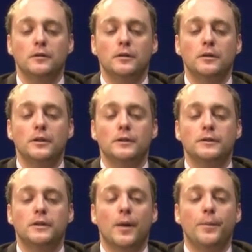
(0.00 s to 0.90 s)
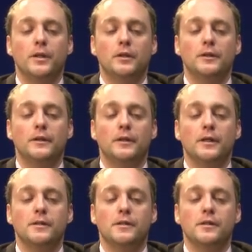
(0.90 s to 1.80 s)
is capital
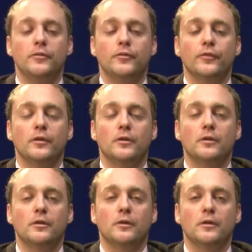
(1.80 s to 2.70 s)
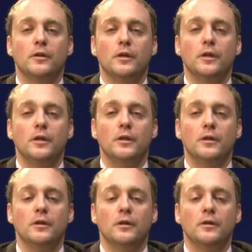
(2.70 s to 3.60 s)
intensive
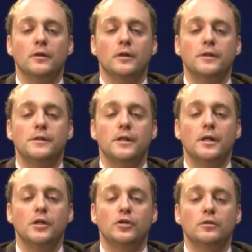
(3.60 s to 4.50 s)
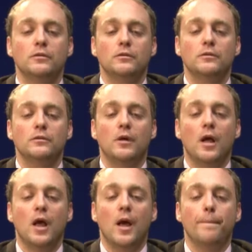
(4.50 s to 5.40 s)
in installation,
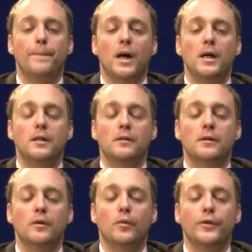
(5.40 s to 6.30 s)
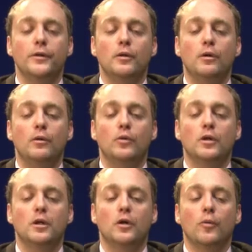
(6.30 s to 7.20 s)
but with a
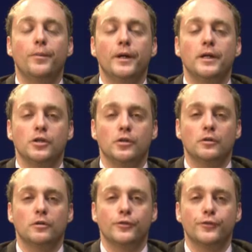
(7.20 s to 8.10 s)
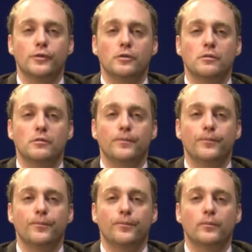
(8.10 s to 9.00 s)
lower operational costs.
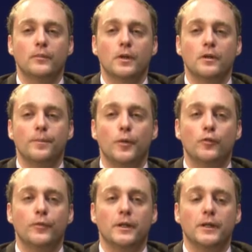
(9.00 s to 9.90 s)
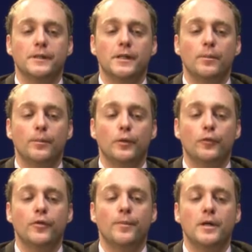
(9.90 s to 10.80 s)
The perfect example
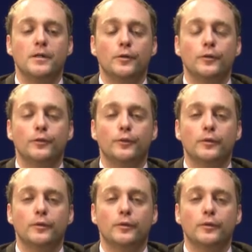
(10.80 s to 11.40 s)
of the base load